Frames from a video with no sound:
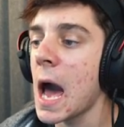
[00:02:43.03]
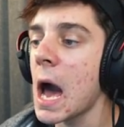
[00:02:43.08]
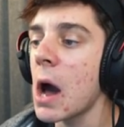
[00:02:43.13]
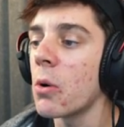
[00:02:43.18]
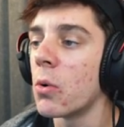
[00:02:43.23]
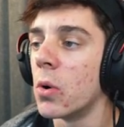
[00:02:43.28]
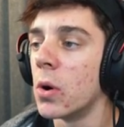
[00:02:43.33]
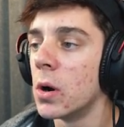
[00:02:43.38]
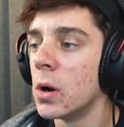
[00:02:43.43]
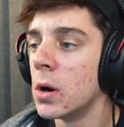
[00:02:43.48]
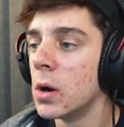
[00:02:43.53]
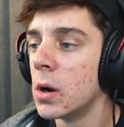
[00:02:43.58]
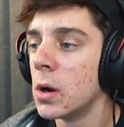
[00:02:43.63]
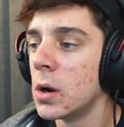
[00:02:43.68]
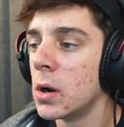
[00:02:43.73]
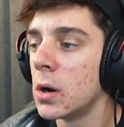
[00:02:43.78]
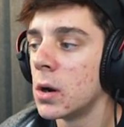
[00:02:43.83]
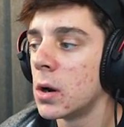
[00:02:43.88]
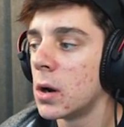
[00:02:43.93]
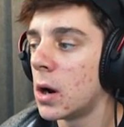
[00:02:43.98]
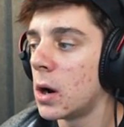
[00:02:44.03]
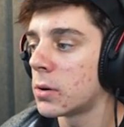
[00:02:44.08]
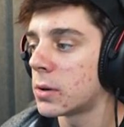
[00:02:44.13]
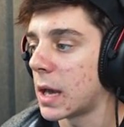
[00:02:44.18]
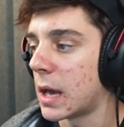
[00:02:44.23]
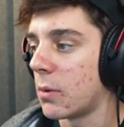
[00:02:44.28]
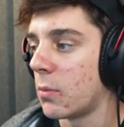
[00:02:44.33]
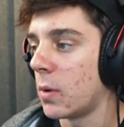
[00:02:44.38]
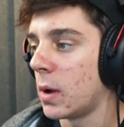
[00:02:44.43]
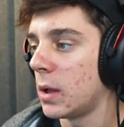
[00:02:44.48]
Ow!
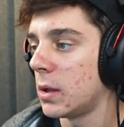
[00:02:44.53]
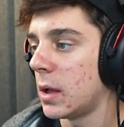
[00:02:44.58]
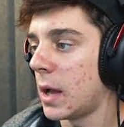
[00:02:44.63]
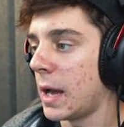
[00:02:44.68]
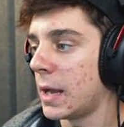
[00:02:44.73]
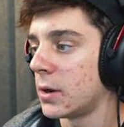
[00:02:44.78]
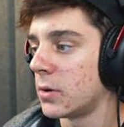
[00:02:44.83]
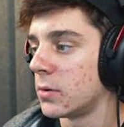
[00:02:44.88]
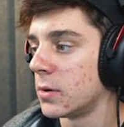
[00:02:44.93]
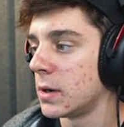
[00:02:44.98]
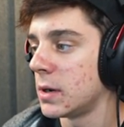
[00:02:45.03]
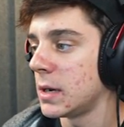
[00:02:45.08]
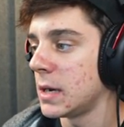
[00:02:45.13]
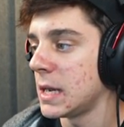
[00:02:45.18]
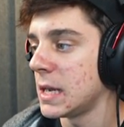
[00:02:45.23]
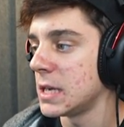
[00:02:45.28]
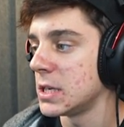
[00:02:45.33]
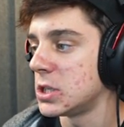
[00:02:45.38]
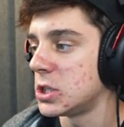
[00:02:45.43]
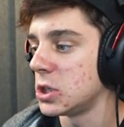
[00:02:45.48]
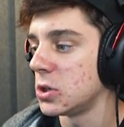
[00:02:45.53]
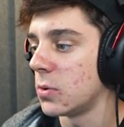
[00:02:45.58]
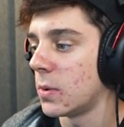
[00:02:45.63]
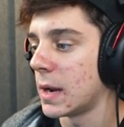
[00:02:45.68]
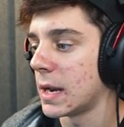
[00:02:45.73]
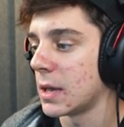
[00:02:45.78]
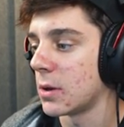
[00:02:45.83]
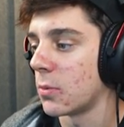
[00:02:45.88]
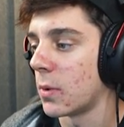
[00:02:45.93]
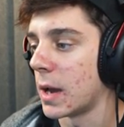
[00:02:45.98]
Okay, well, I don't need you
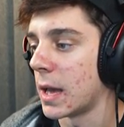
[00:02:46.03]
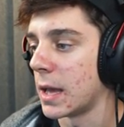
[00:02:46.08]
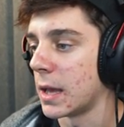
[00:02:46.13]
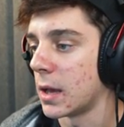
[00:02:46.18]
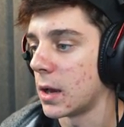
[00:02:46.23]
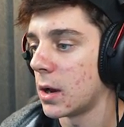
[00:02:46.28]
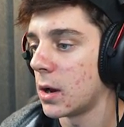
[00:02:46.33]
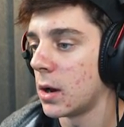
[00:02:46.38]
anyway.